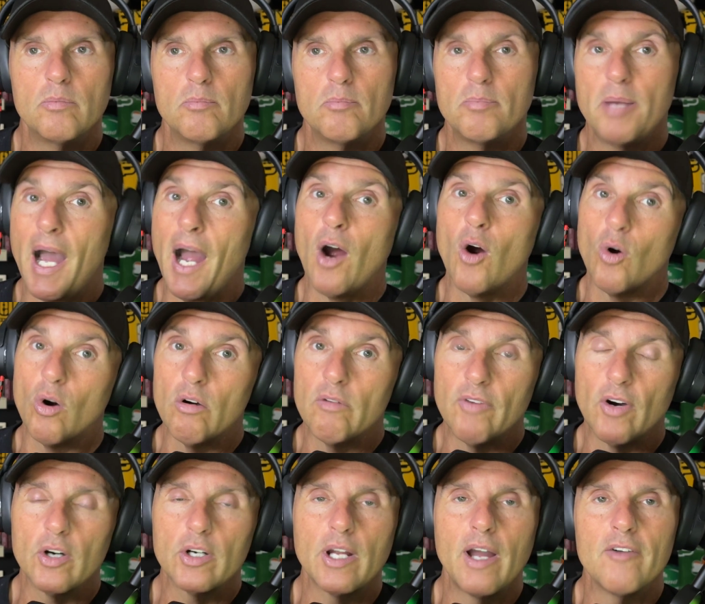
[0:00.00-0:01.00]
power of
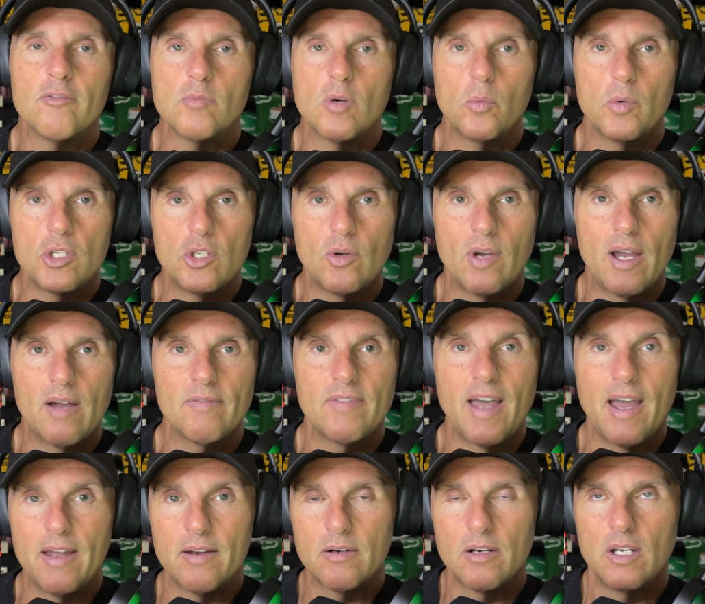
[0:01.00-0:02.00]
our government when you have
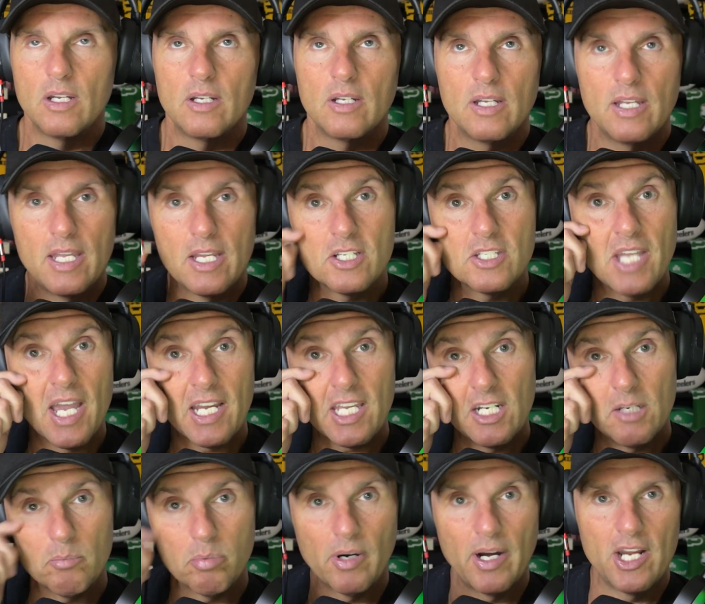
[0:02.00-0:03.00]
that
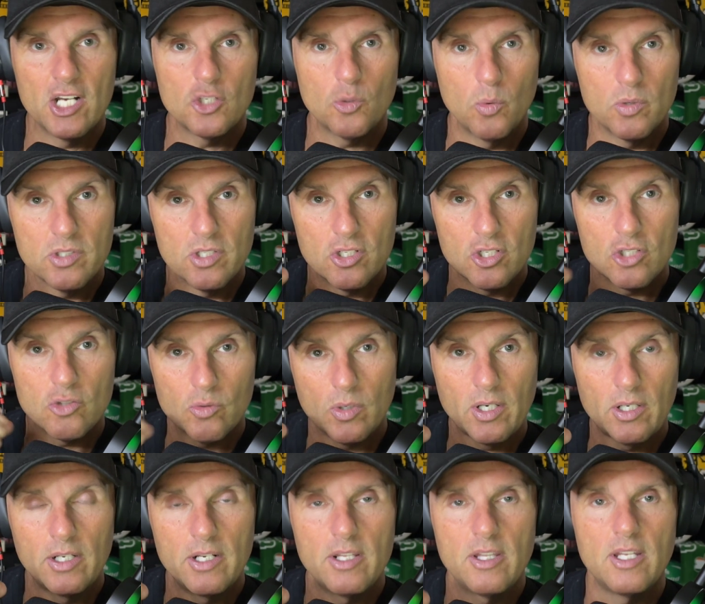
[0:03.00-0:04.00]
executive branch, which is
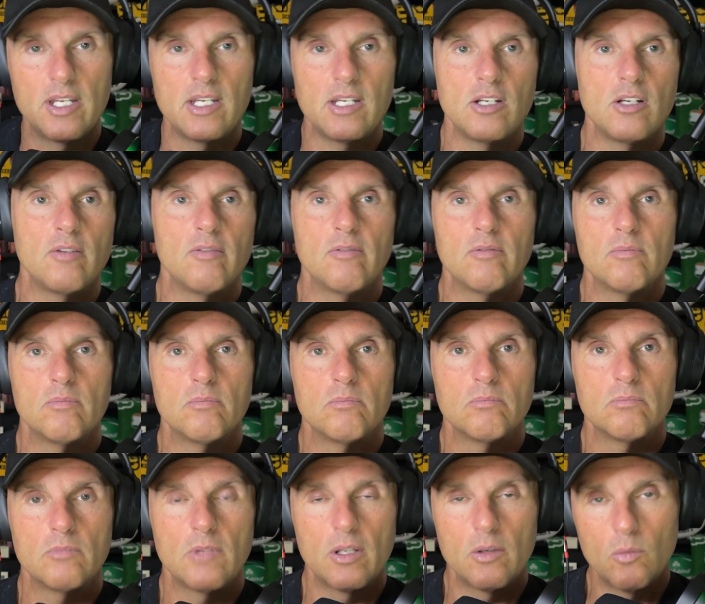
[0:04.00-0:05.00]
strictly the
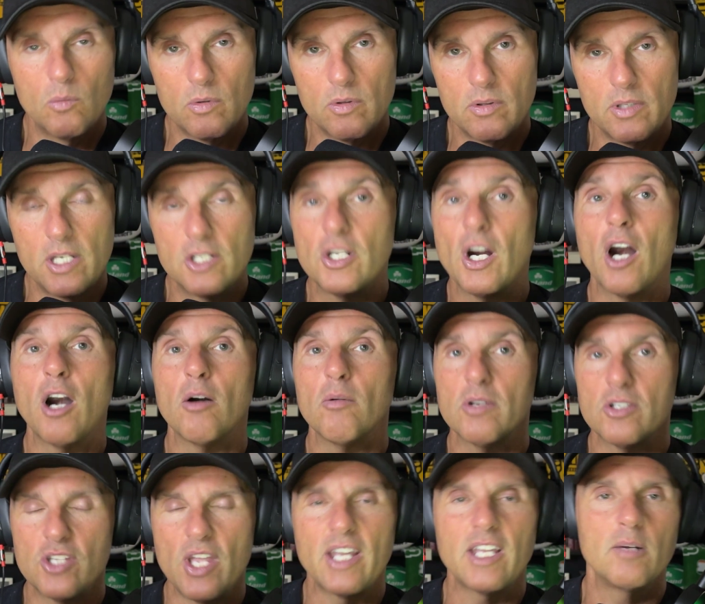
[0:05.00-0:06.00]
entire
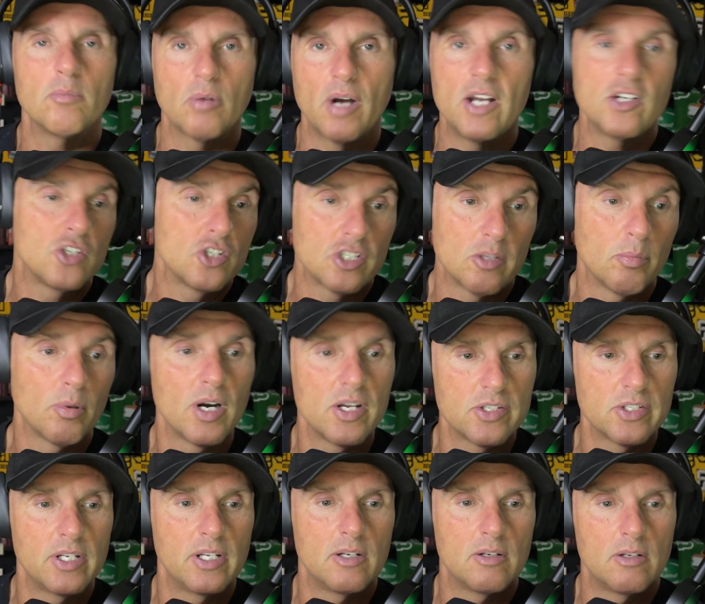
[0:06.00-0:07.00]
executive branch is the
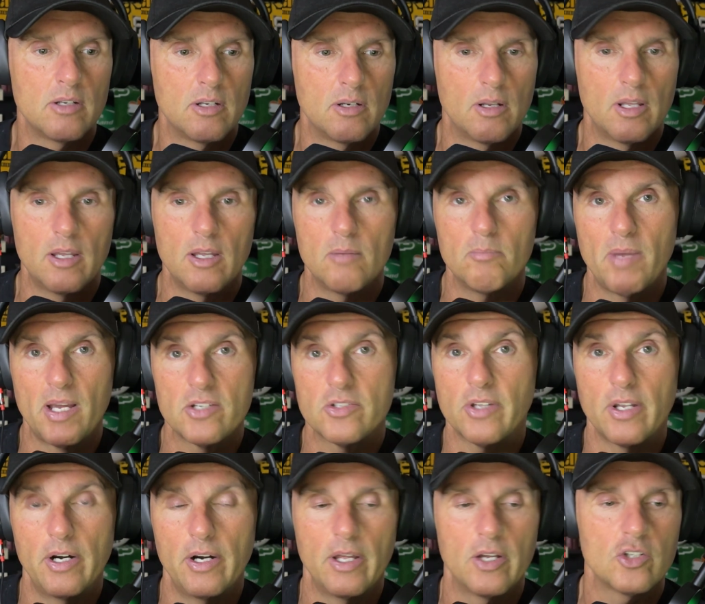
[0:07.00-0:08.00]
president, basically
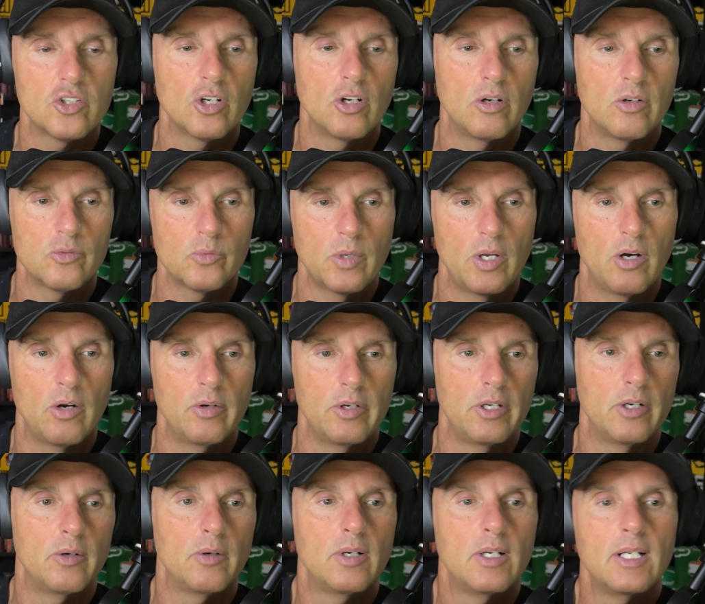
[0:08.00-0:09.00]
in a nutshell, as we all
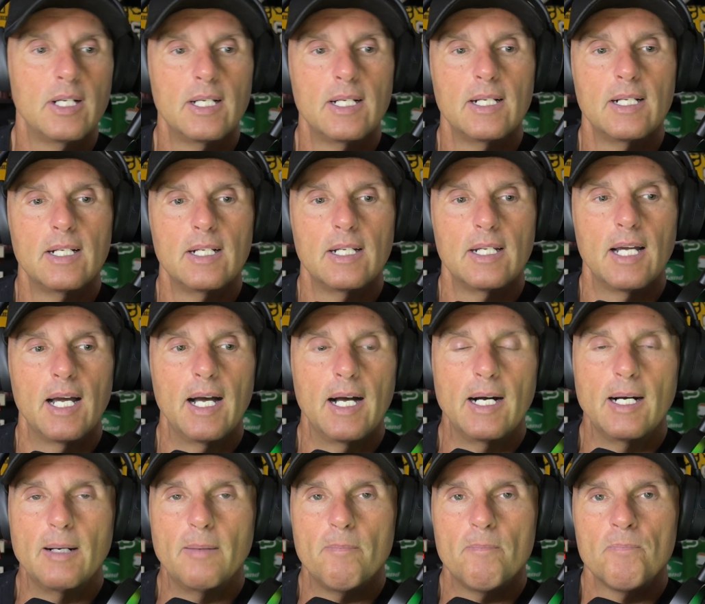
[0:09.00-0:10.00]

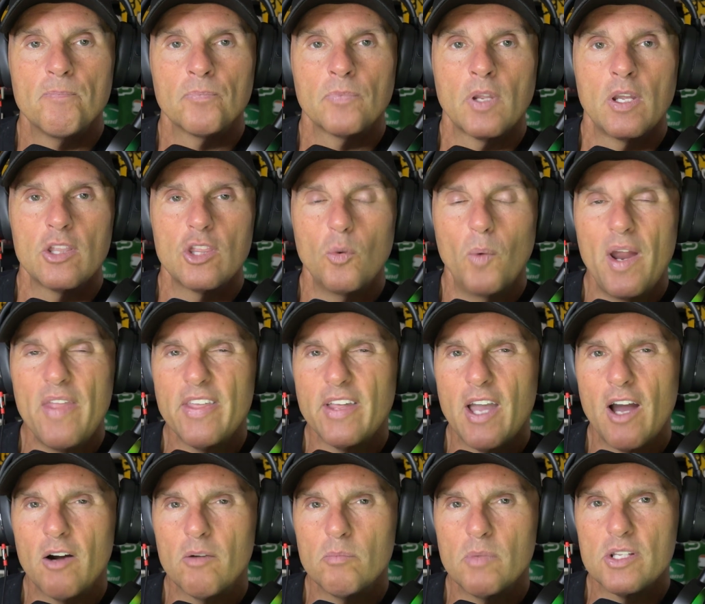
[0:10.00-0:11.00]
know. The way the
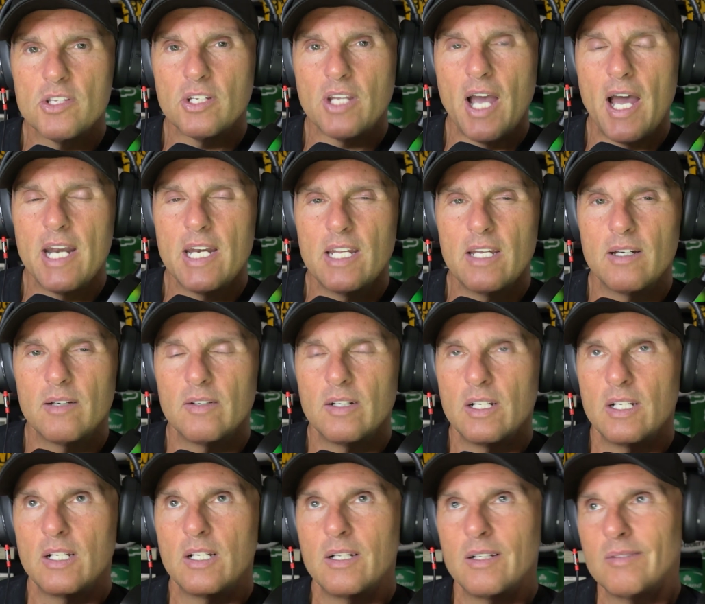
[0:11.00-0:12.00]
governments kind of
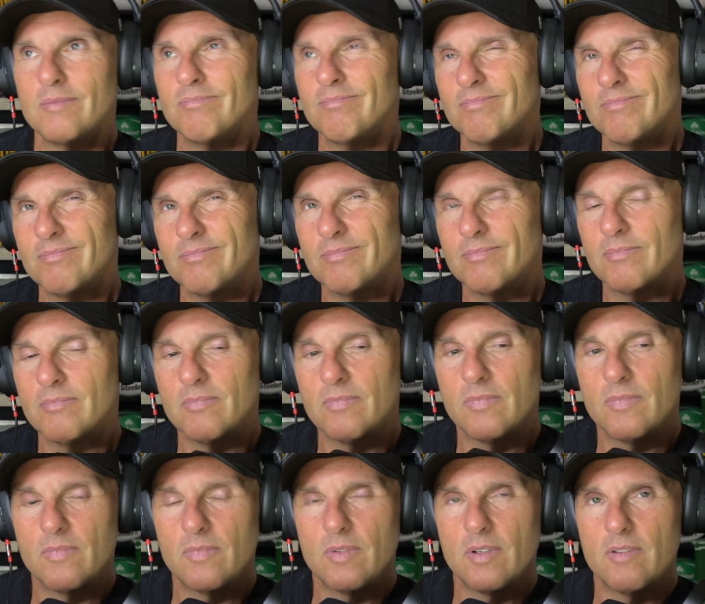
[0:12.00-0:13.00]

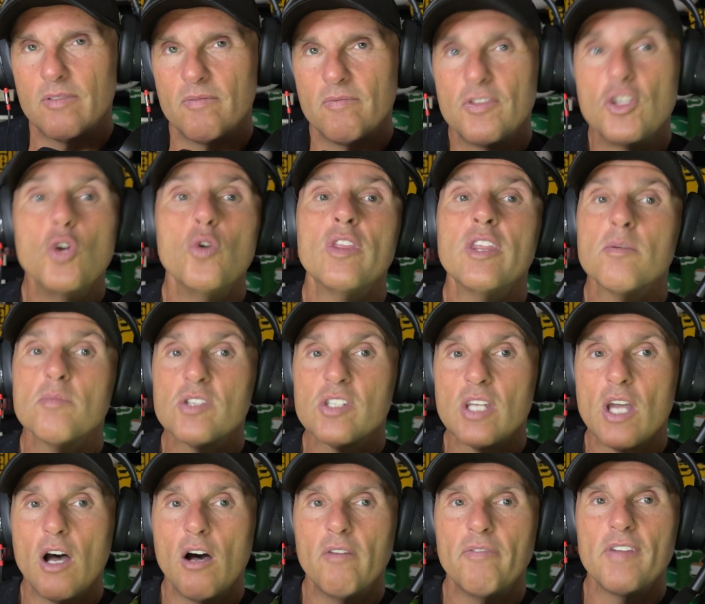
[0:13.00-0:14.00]
view
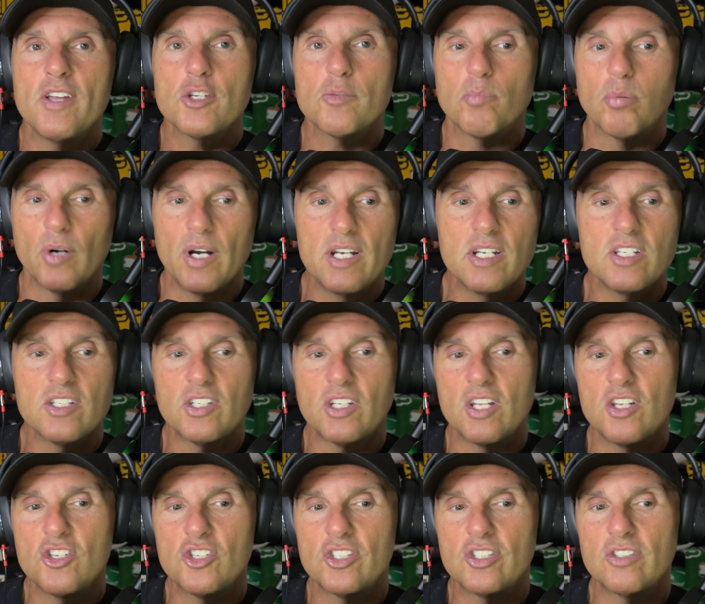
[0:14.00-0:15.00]
themselves is
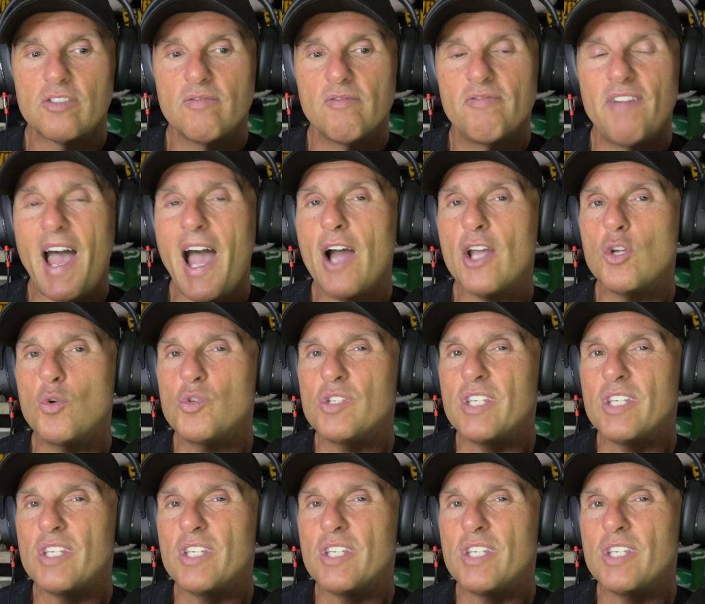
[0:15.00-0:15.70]
Britain's values